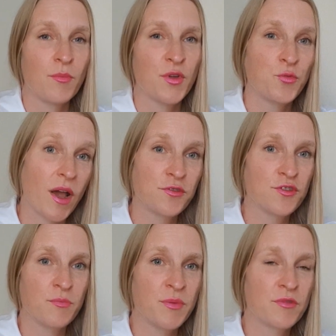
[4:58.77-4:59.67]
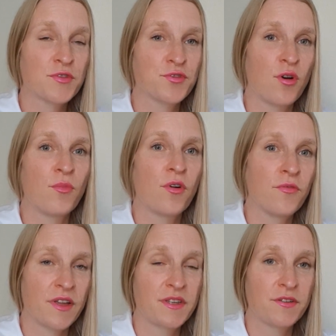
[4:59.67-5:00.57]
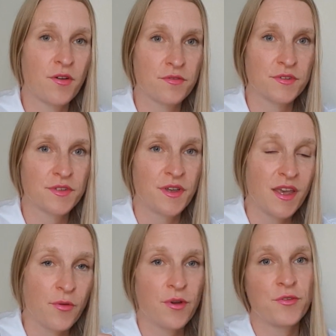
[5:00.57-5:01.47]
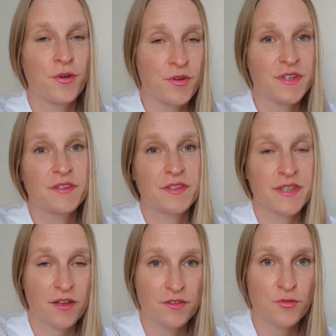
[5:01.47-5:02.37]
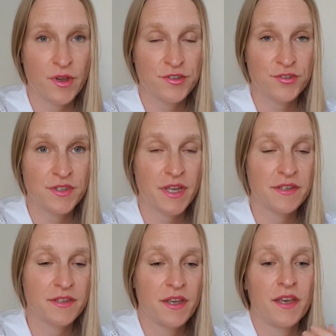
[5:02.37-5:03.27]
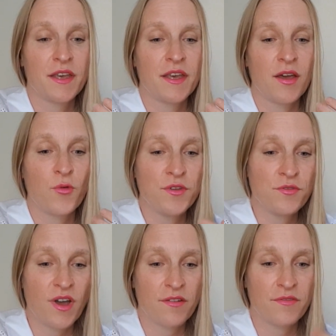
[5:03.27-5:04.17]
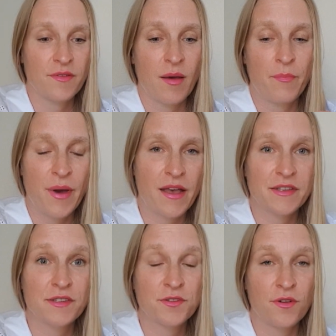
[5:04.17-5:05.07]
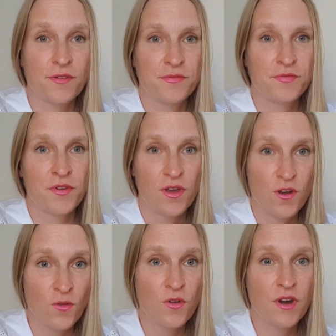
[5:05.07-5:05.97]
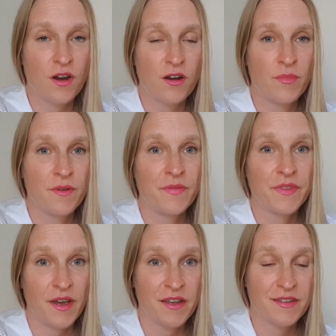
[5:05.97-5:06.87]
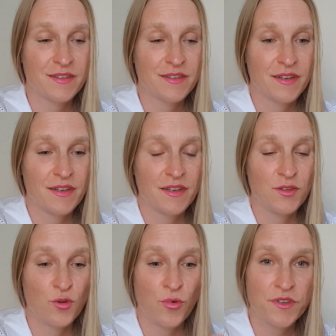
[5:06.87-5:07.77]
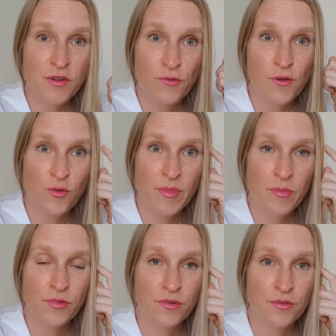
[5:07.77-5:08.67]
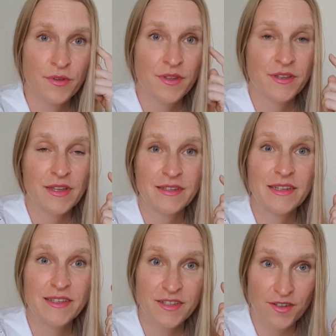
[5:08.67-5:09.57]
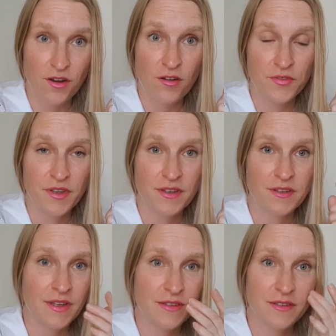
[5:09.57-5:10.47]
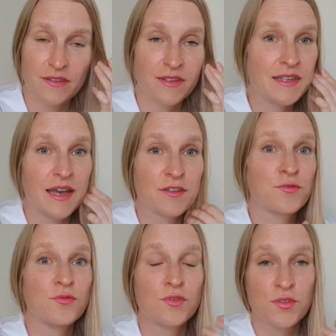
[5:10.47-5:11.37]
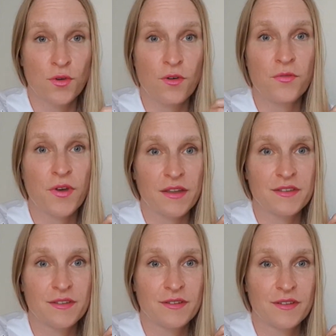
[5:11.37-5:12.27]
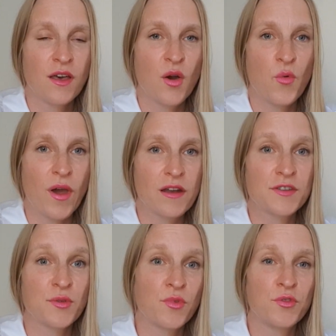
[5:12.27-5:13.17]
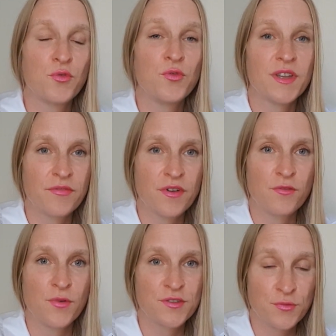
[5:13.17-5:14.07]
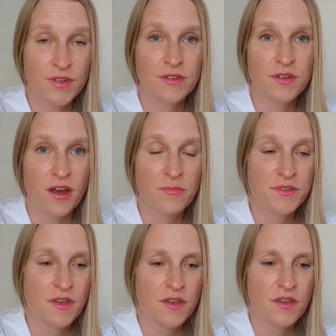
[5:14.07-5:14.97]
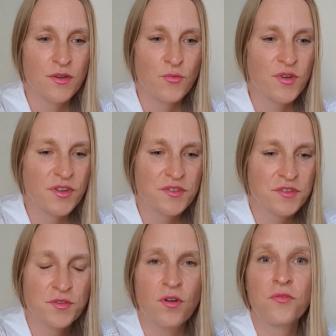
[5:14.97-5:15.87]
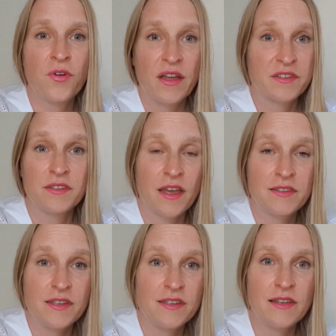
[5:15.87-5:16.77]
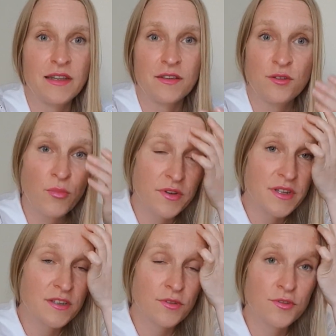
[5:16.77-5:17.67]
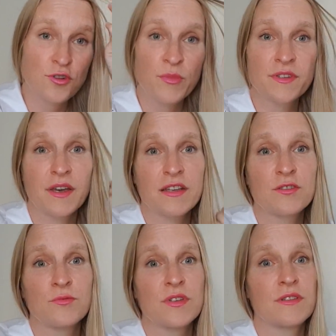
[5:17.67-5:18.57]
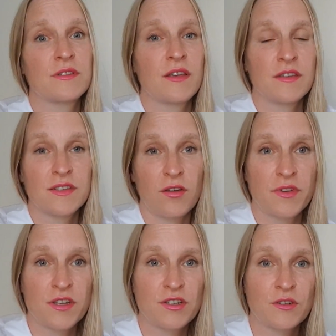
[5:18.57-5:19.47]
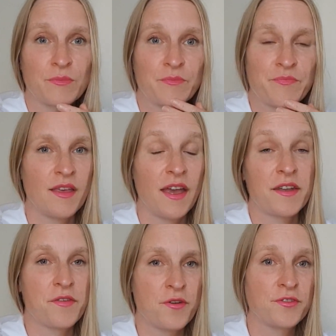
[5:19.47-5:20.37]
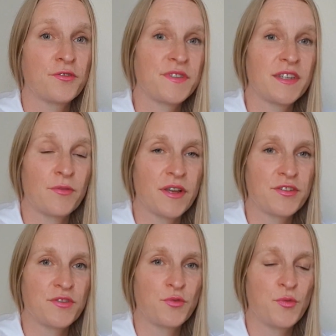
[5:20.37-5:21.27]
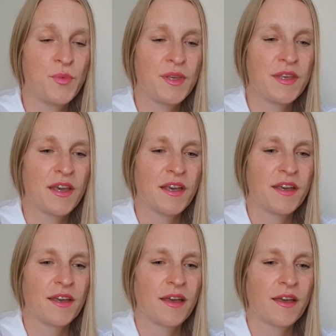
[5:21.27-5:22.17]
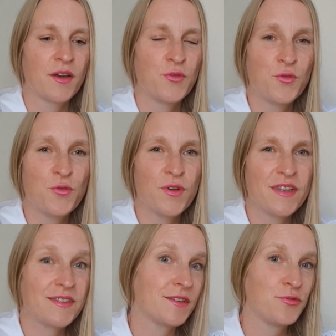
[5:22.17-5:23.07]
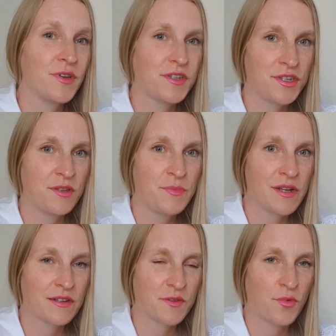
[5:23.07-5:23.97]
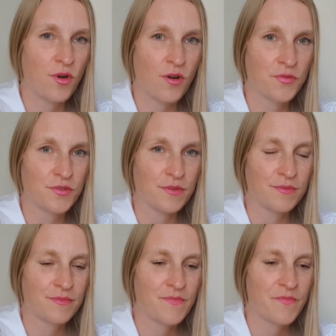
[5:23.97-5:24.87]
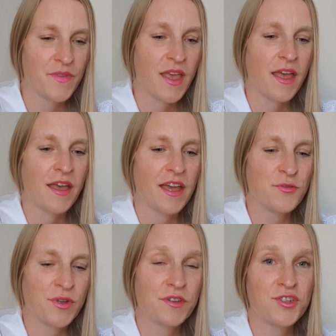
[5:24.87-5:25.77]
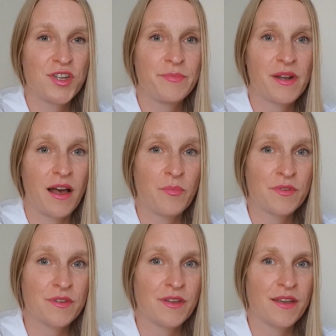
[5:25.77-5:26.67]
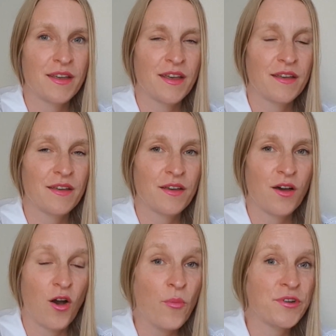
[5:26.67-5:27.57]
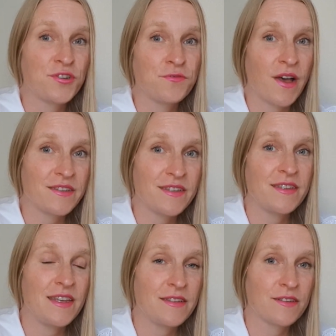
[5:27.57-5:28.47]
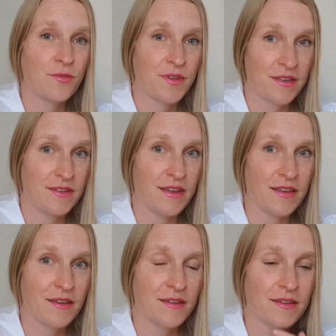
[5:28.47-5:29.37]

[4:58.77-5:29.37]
But why do some people store more fat than others? Well, you heard in the second question that when you have a past of low-carb diets, your body will remember that it's starved and that it has to store fat. While someone who never restricted carbs will not store fat that easily. The body is not traumatized with starvation. And a third consideration would be who is doing cheat meals more often. And when the cheat meal happens, how much fat is eaten on that day.